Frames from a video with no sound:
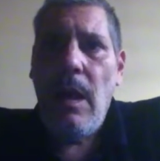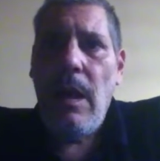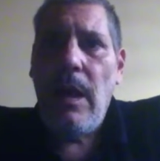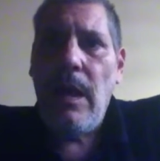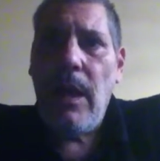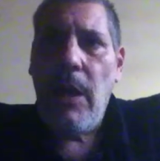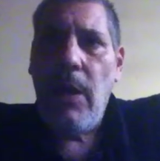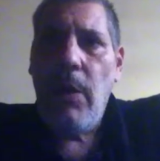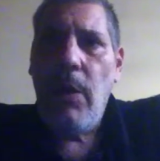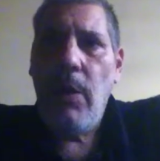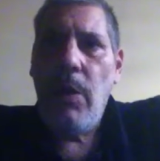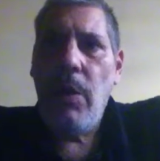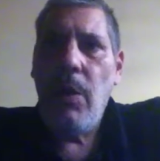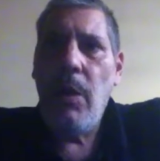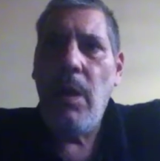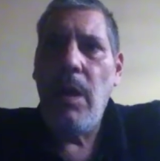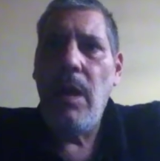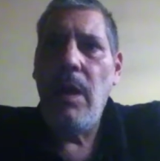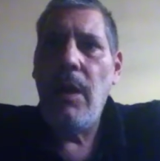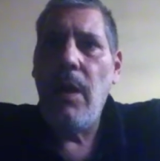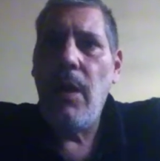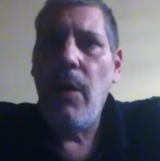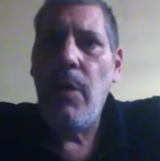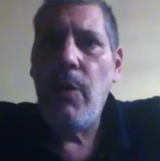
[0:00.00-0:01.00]
Hello
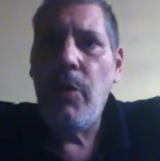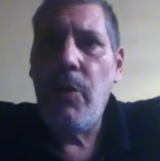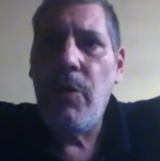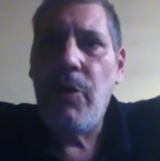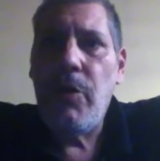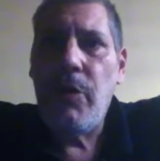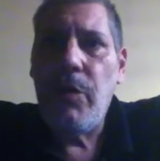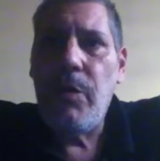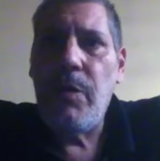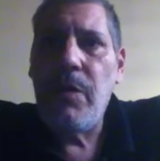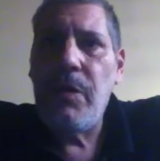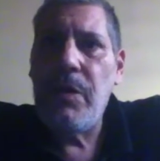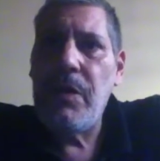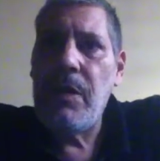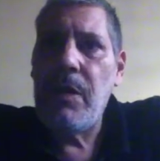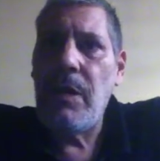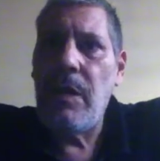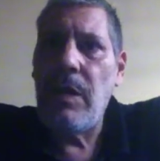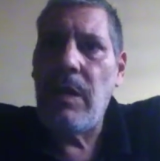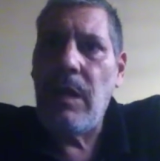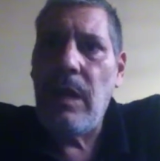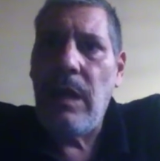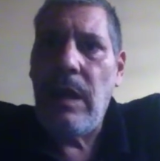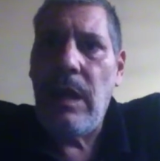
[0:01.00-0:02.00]
YouTubers,
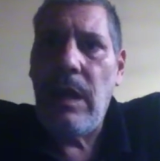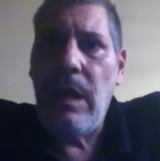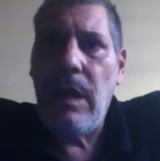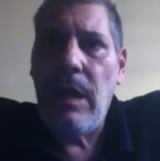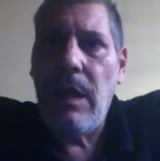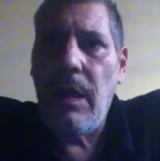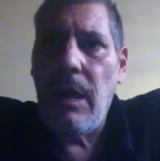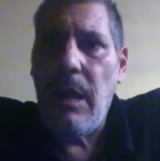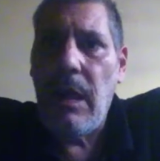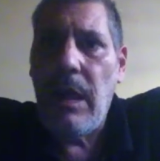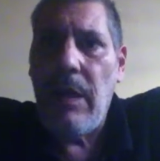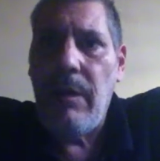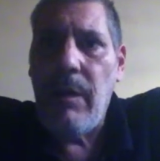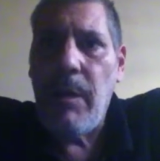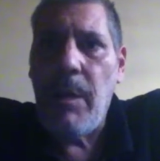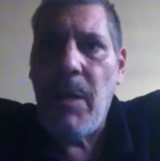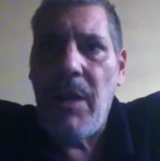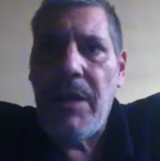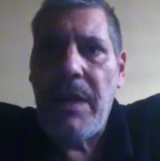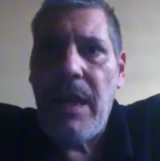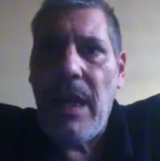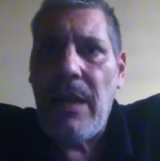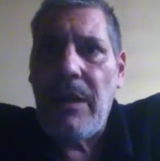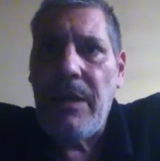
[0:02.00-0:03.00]

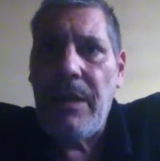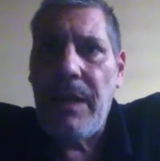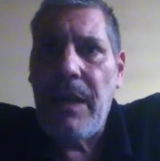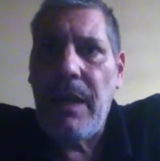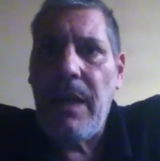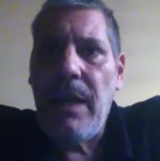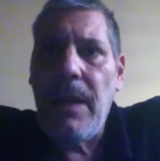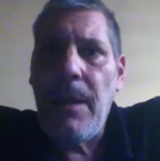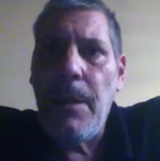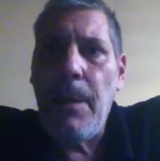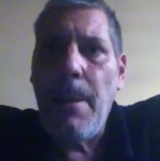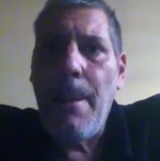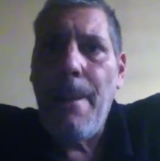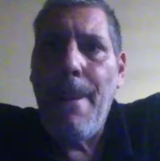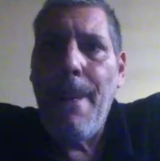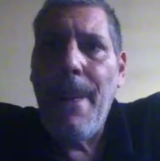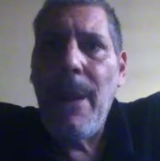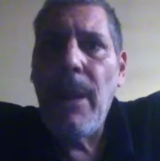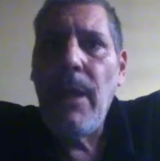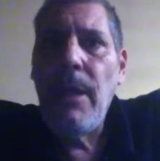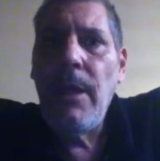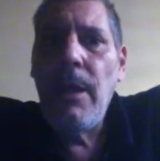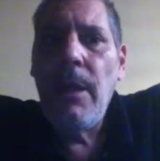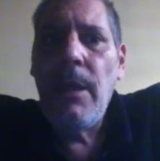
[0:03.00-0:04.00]
everybody out there.
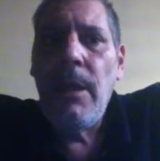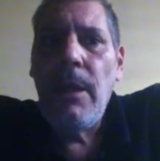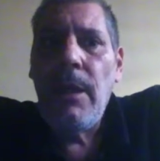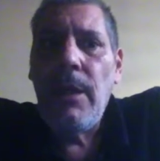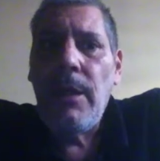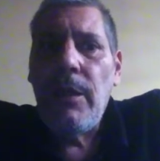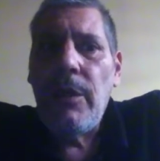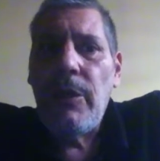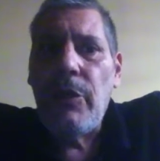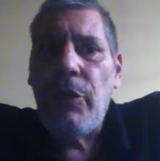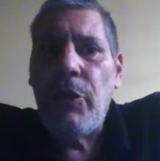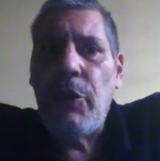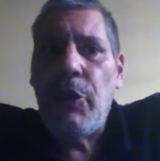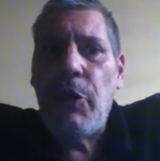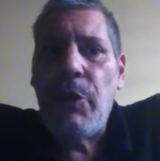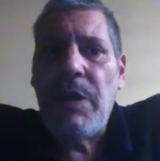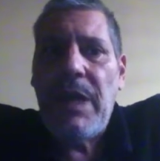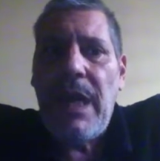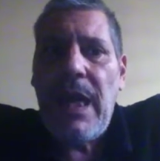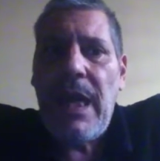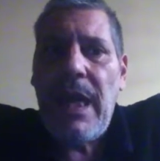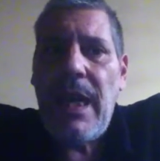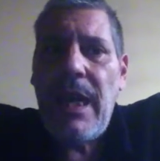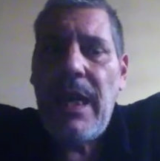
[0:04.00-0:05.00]

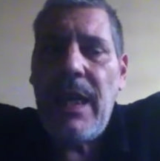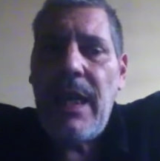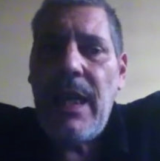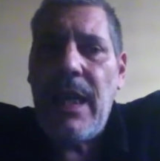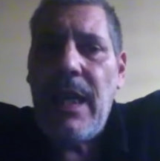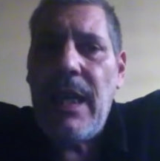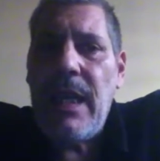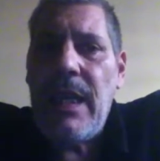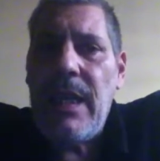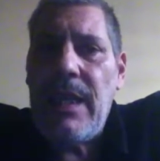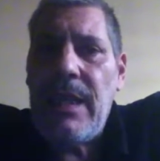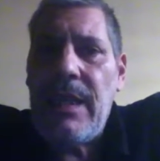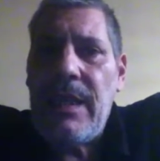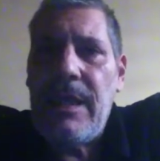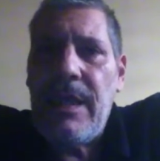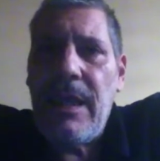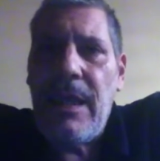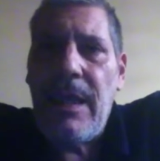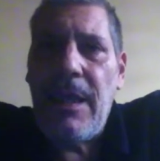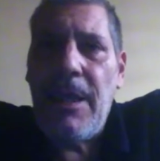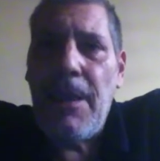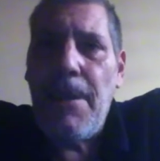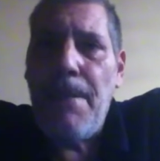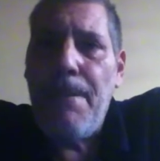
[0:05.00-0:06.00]
Today is
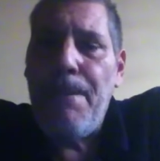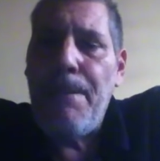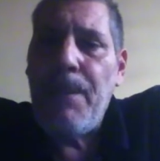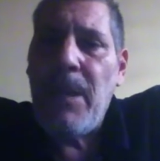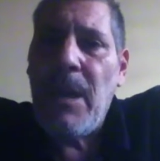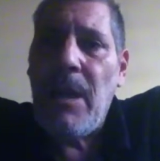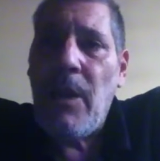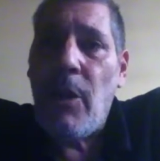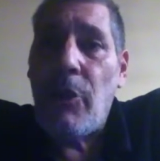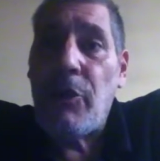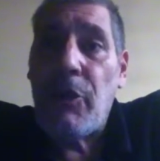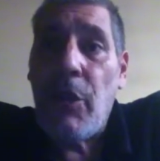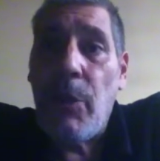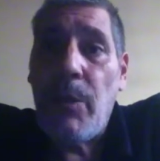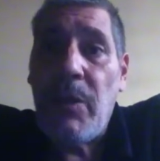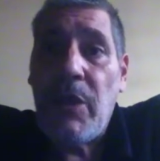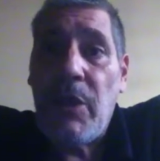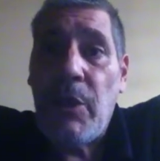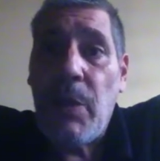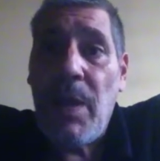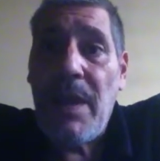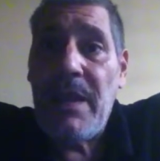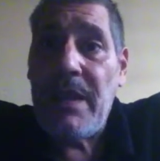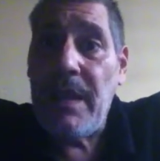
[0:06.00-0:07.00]
the October
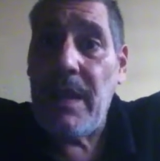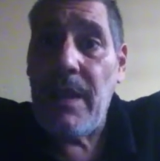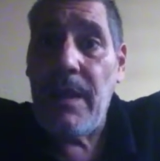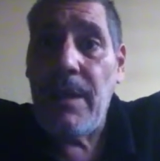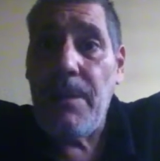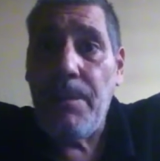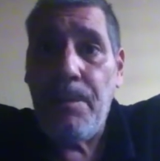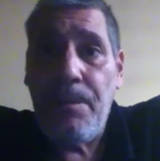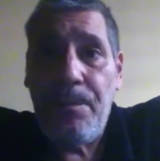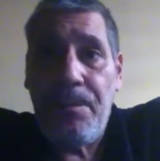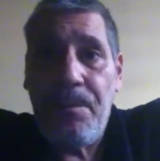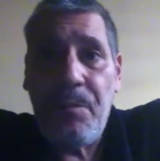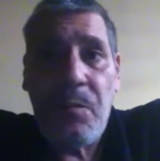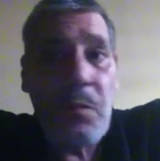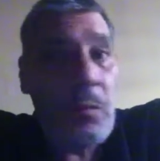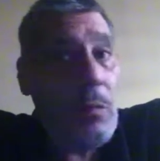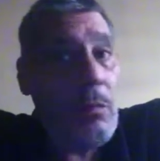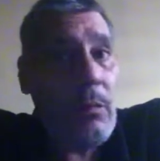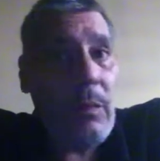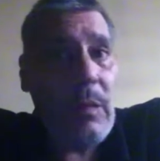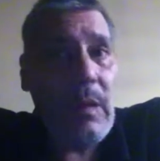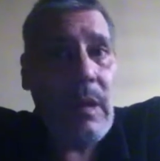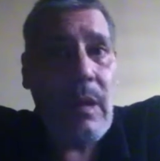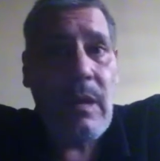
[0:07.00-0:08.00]
the 20th,
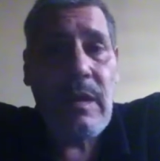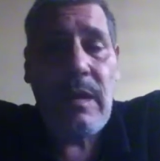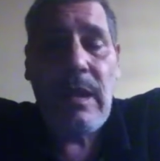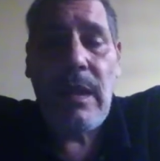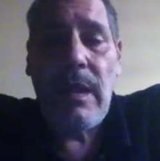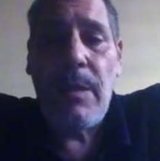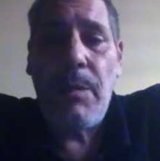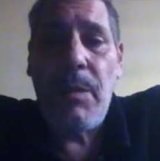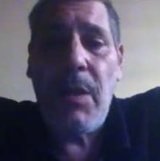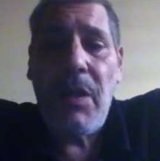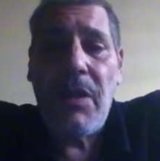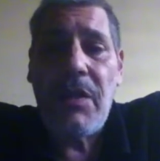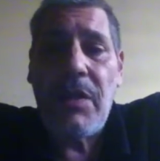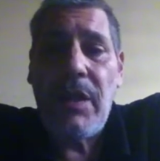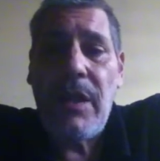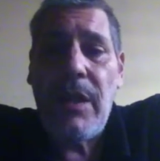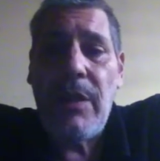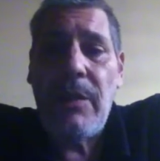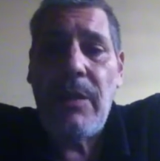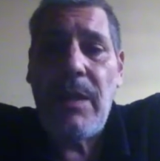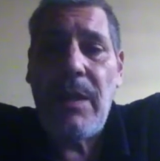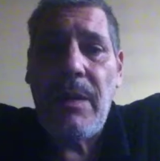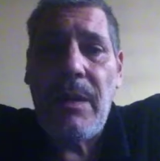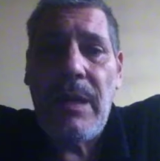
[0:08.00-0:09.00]
still in
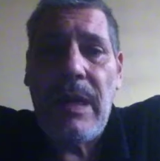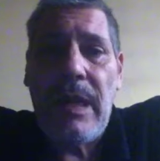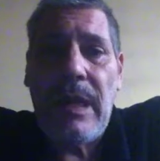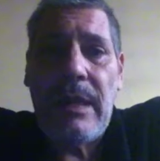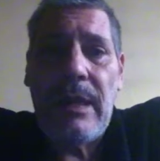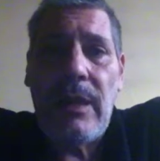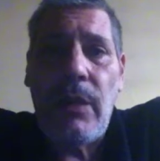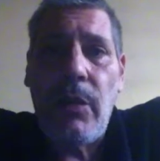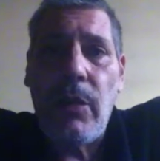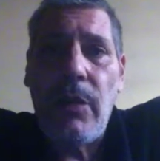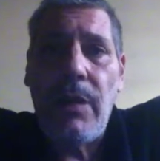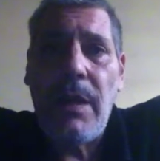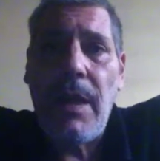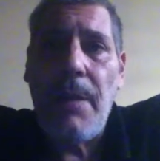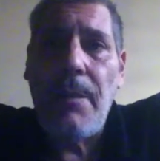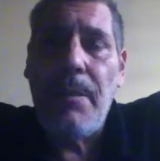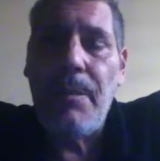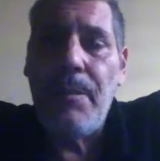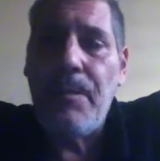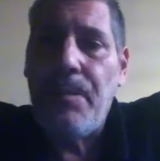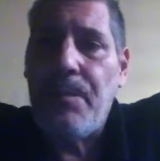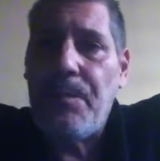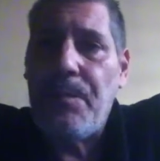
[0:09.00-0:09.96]
Barcelona, Catalonia.